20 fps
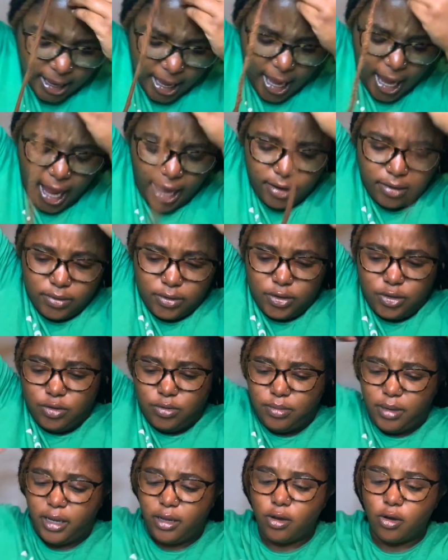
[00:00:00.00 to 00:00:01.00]
I don't do
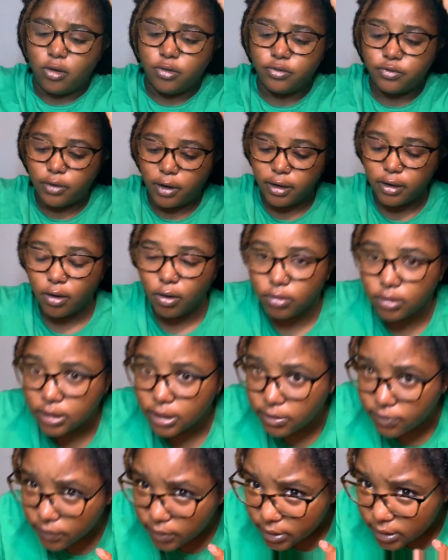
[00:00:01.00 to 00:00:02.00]
my whole front, only
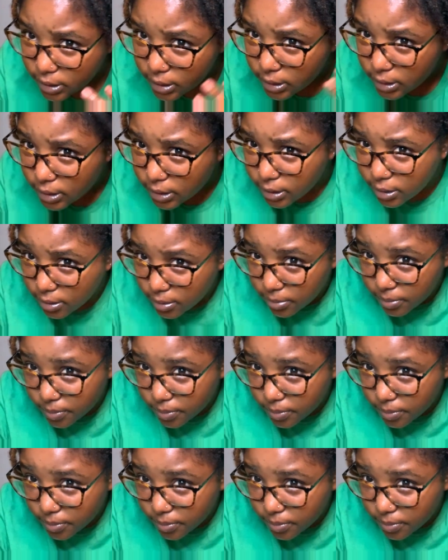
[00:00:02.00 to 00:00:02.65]
if it needs it.